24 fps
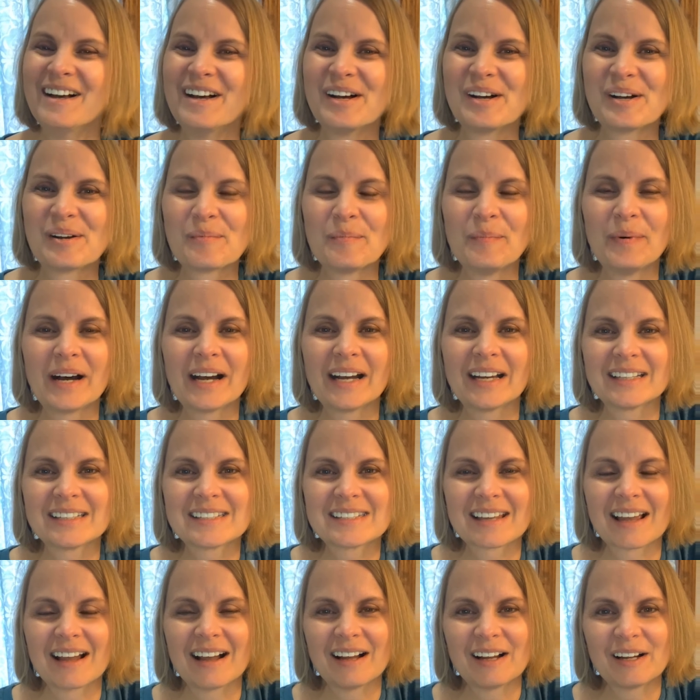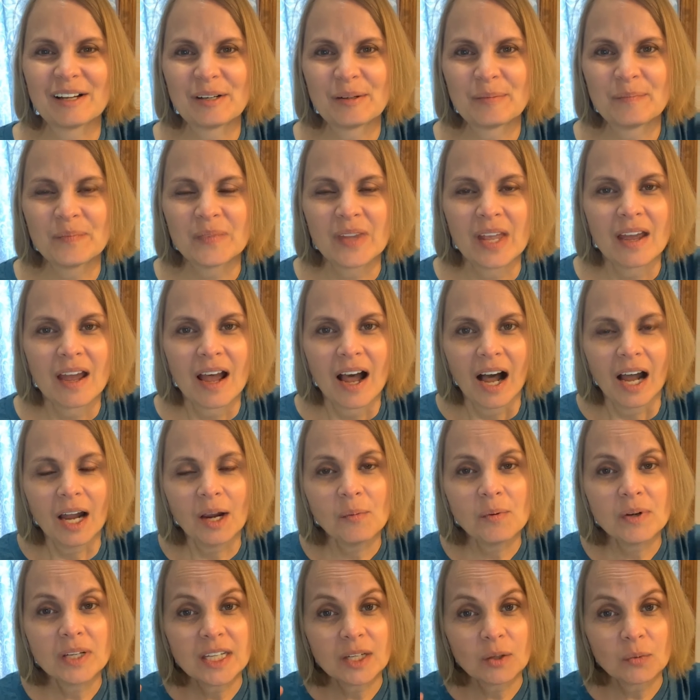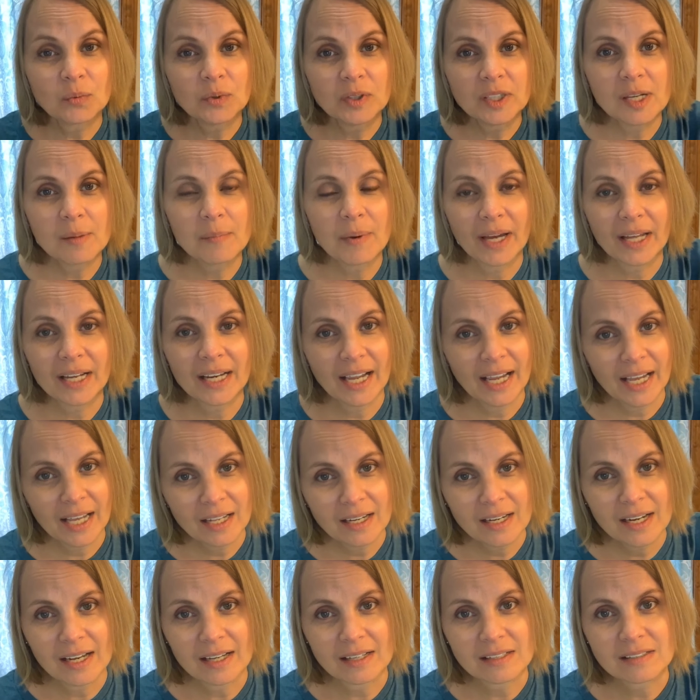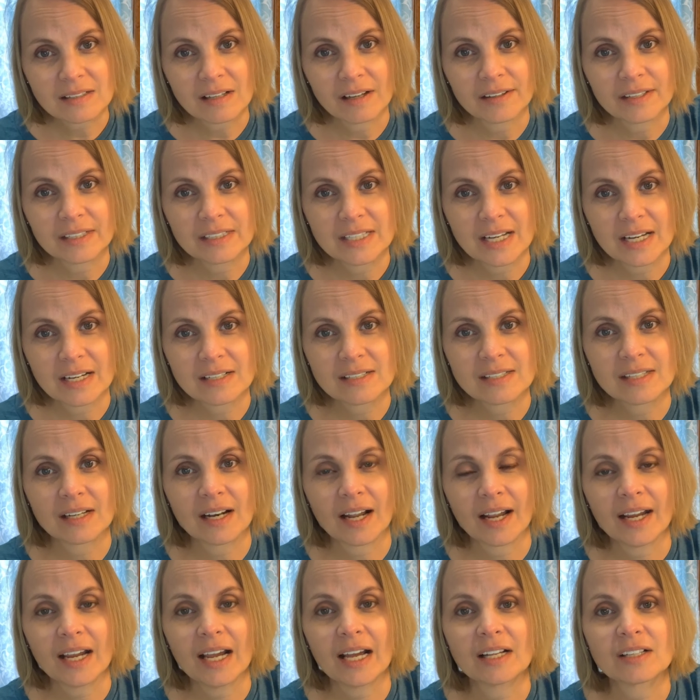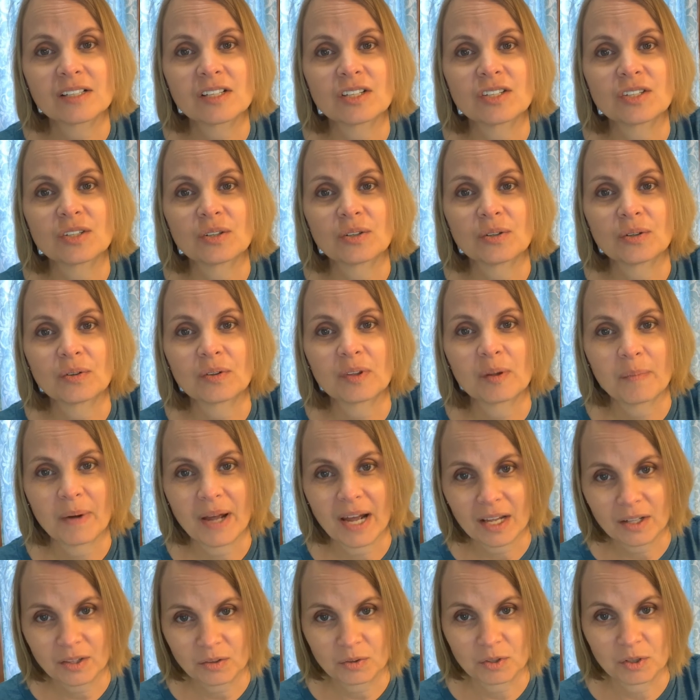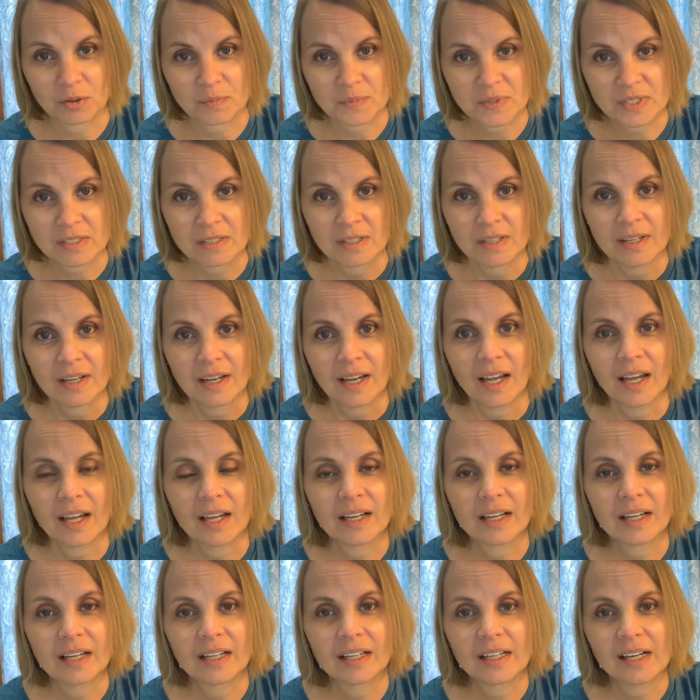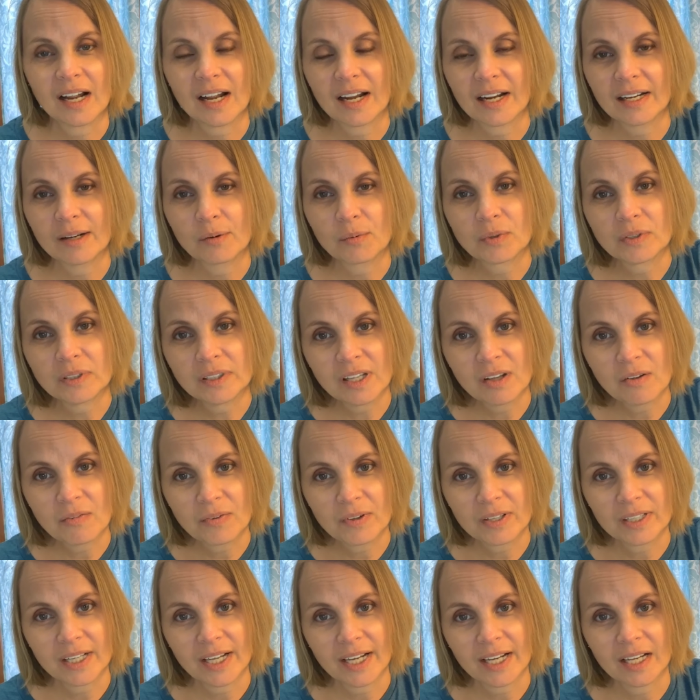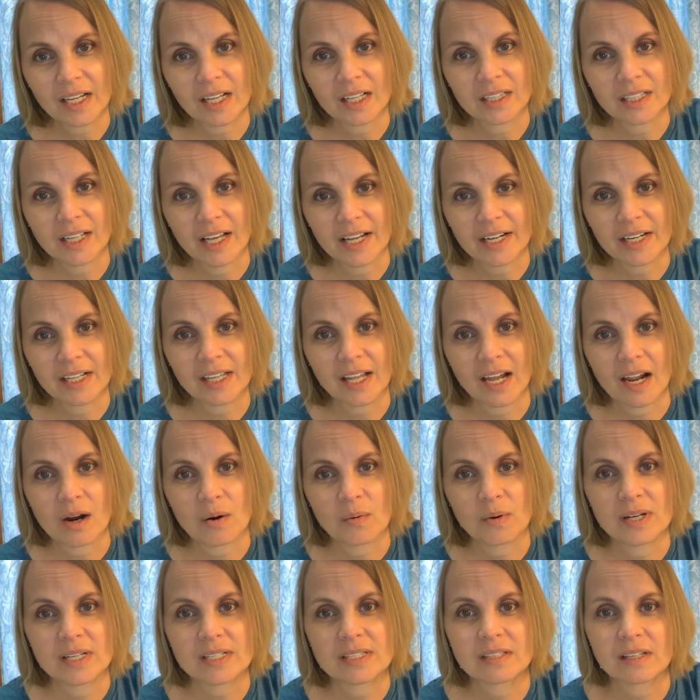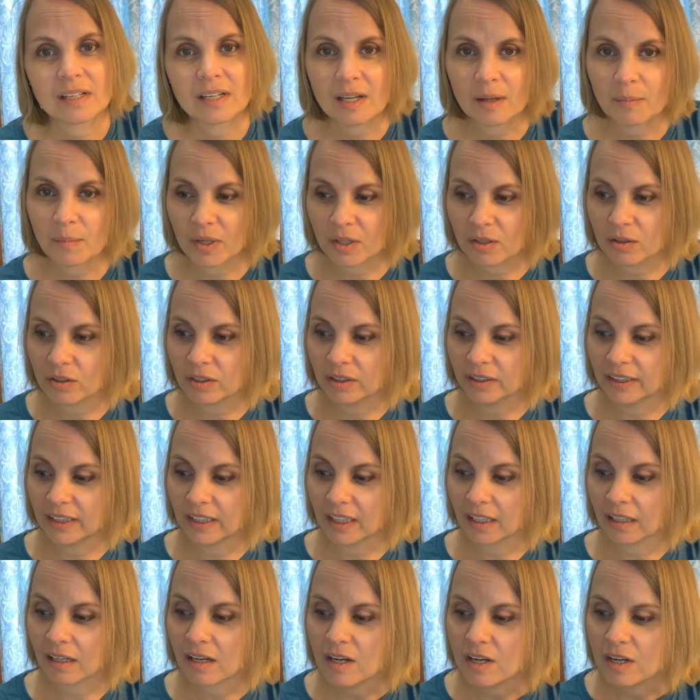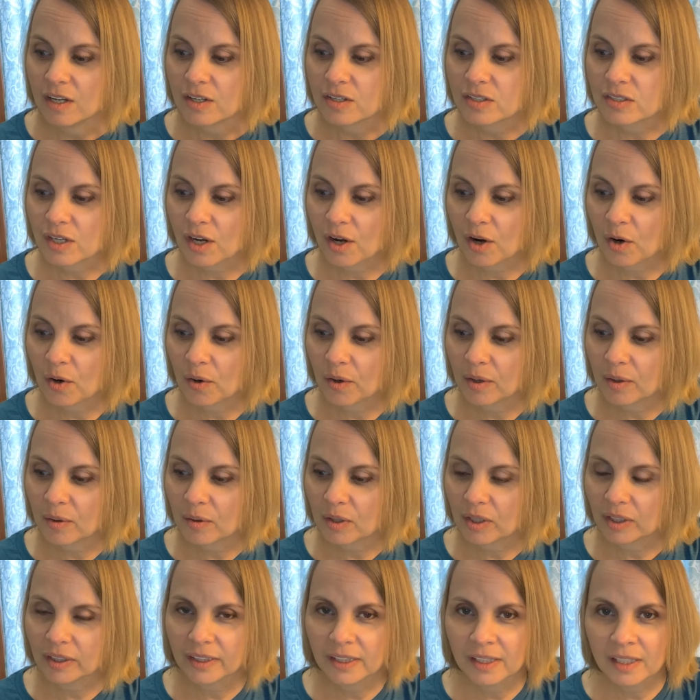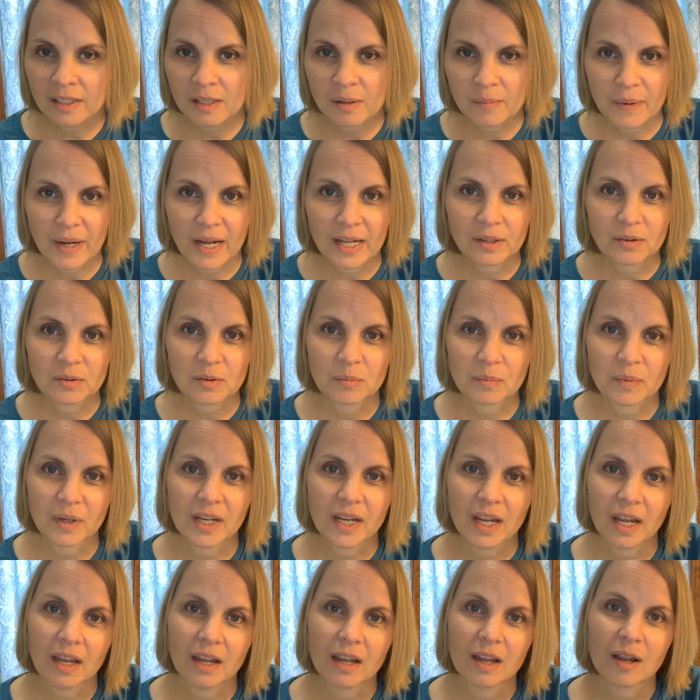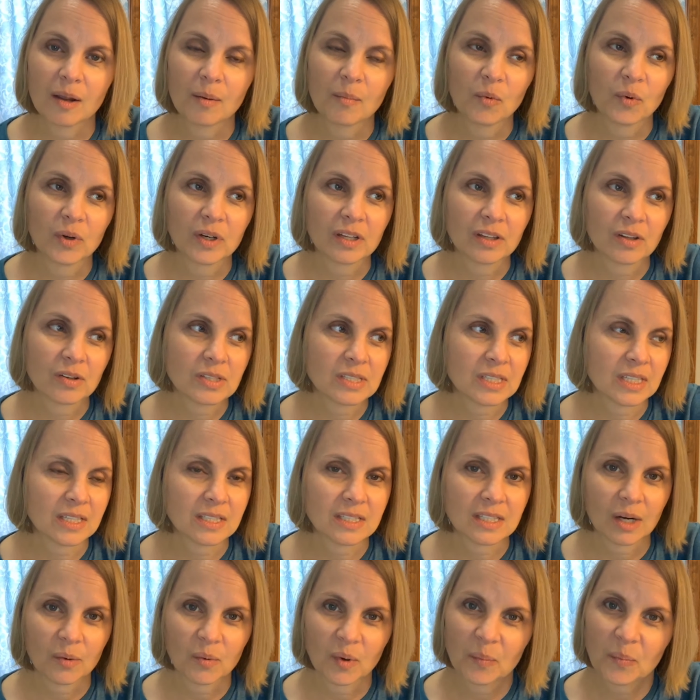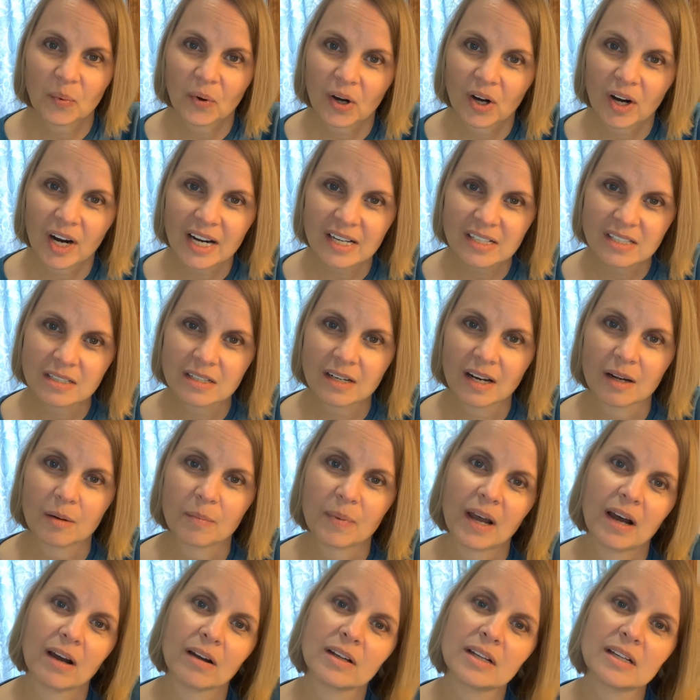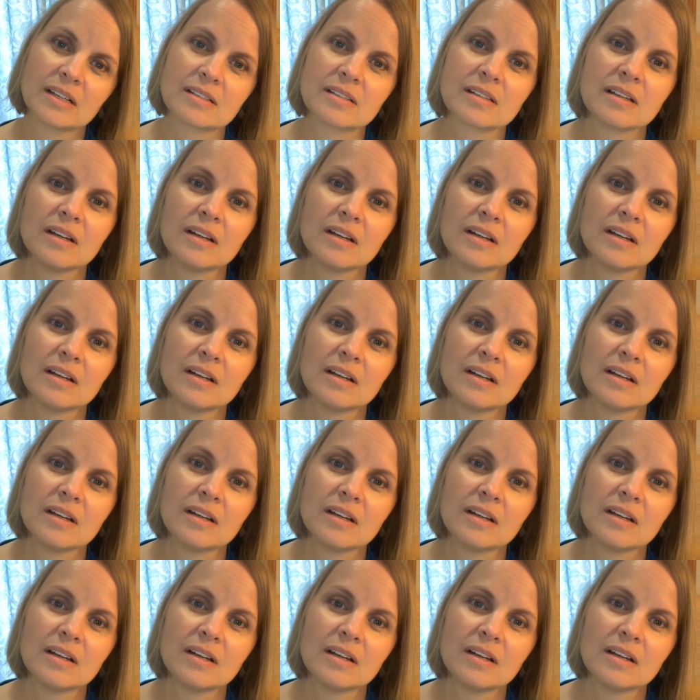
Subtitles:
But I would get really bad headaches on the days that I had to do the bathrooms. And I really feel like a lot of that was the chemical cleaning. So cleaning the bathroom became one of those things I would procrastinate about, because